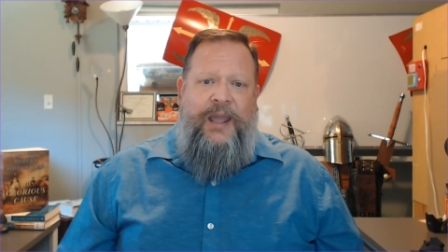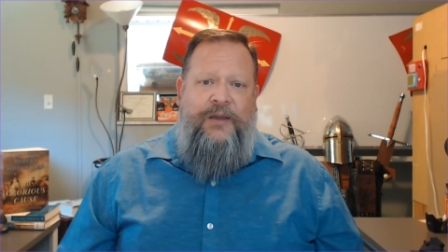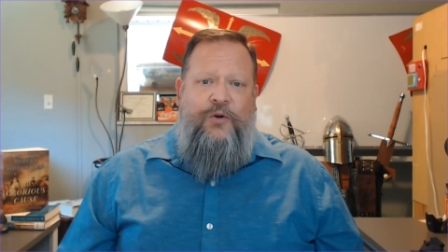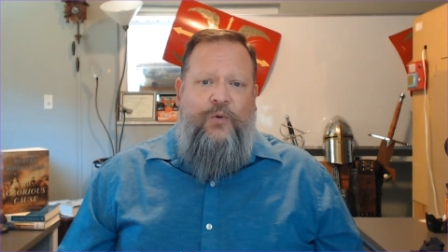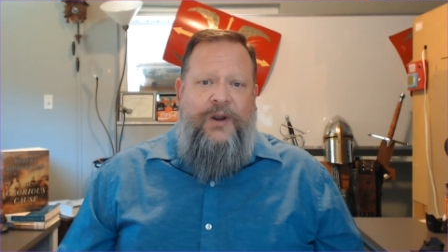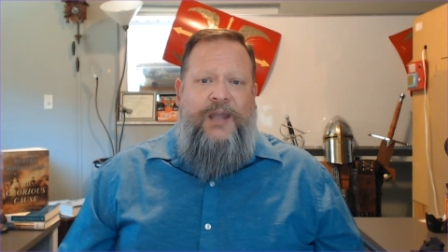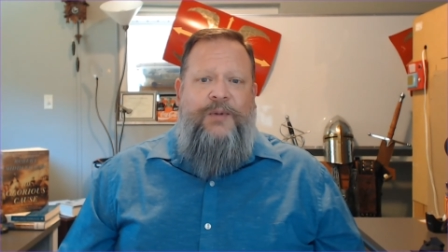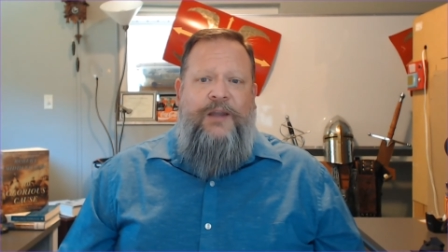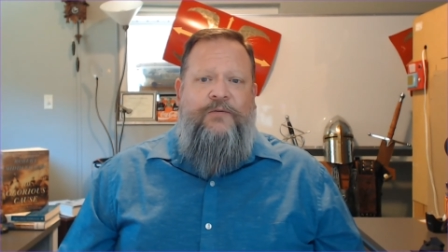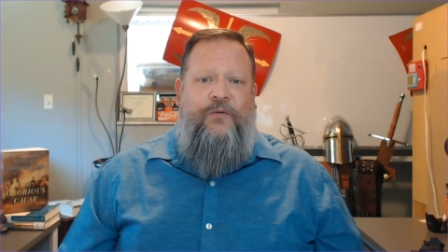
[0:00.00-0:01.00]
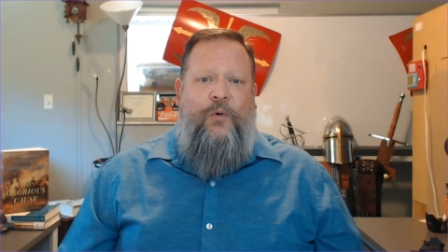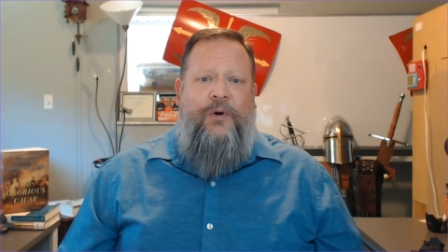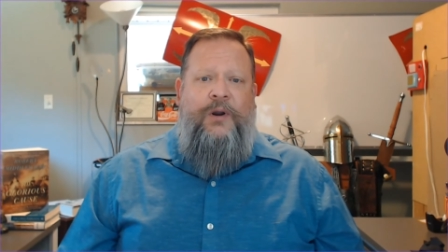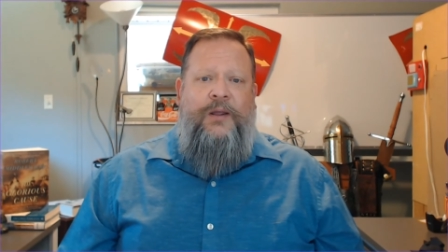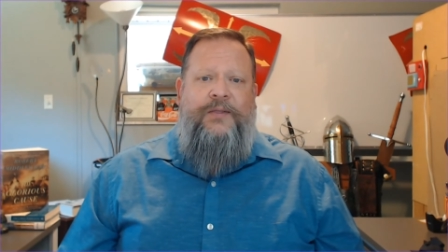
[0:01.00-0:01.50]
who were aiming
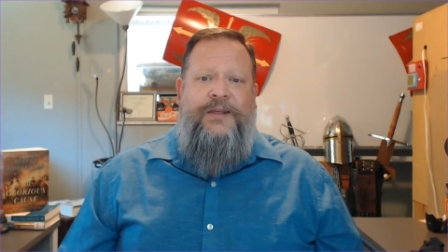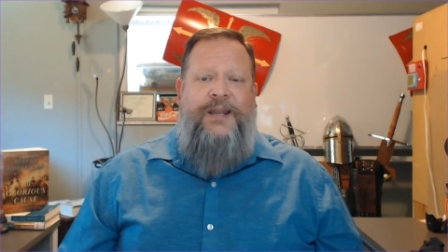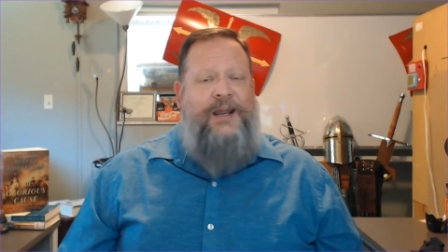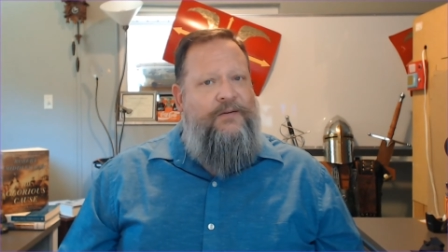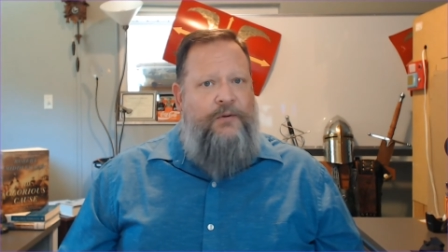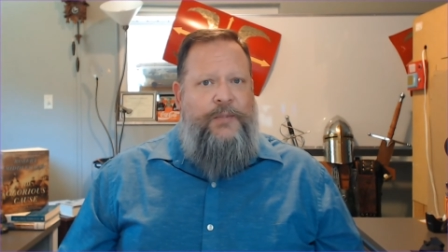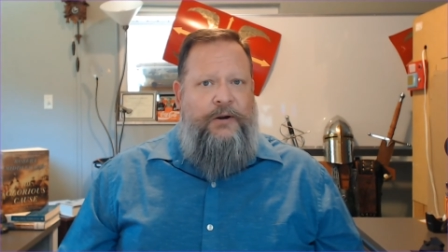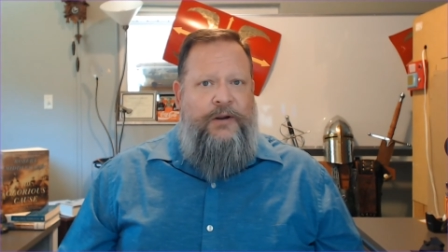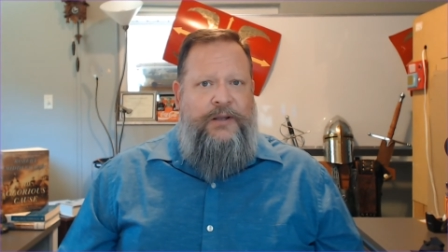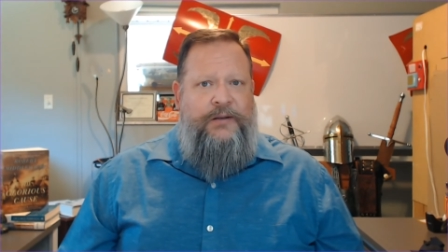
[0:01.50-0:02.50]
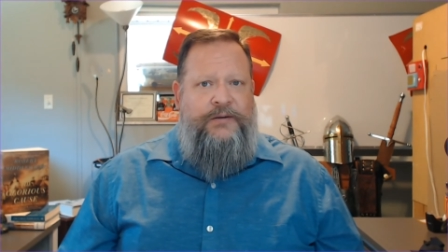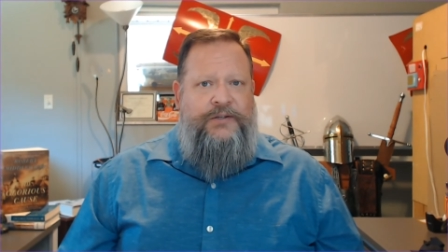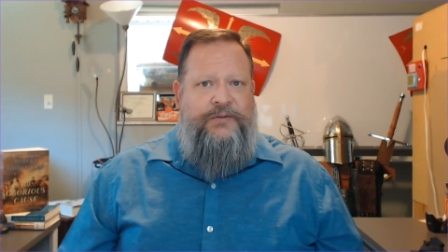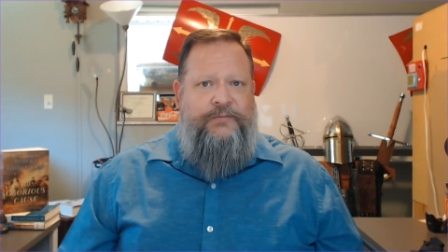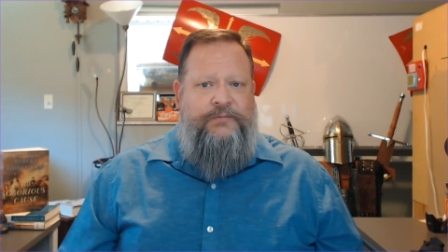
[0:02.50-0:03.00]
for the Native
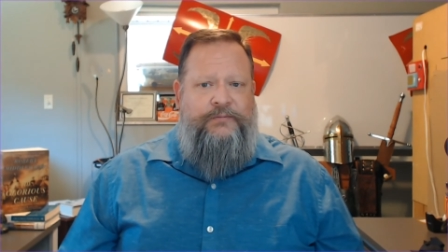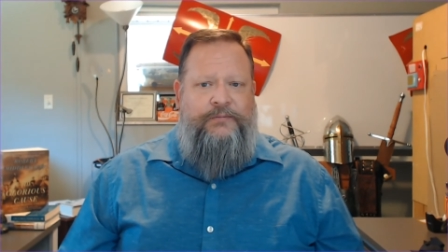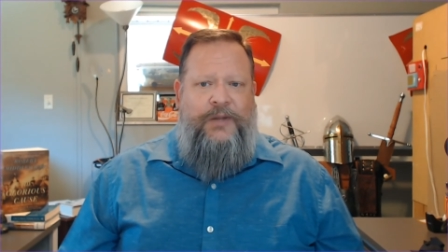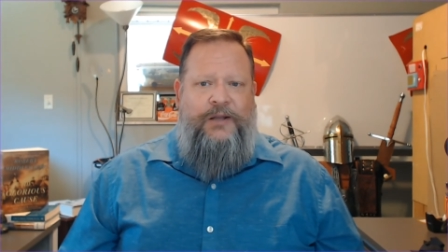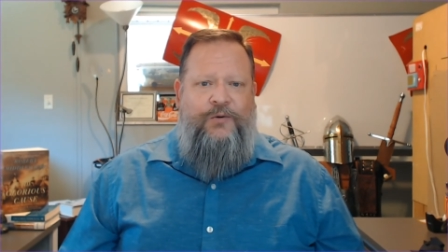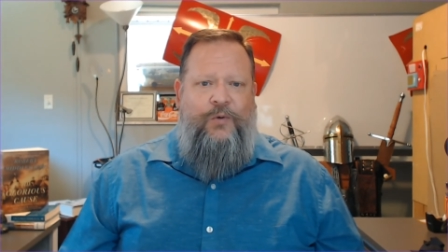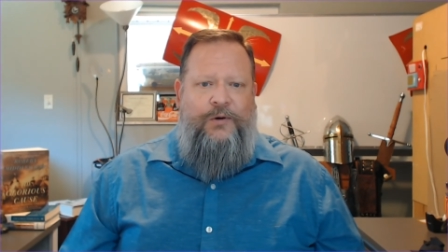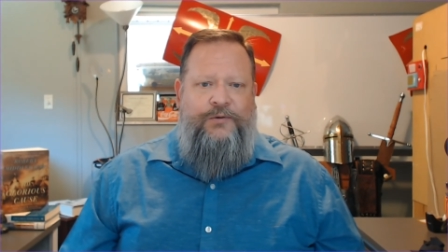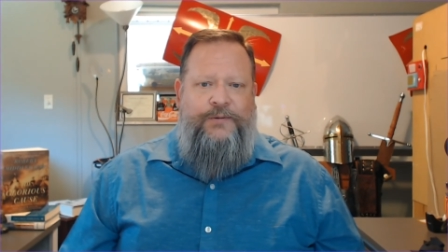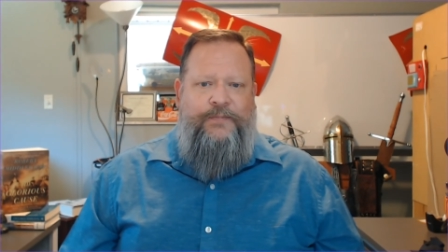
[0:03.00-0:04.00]
Americans, unquote.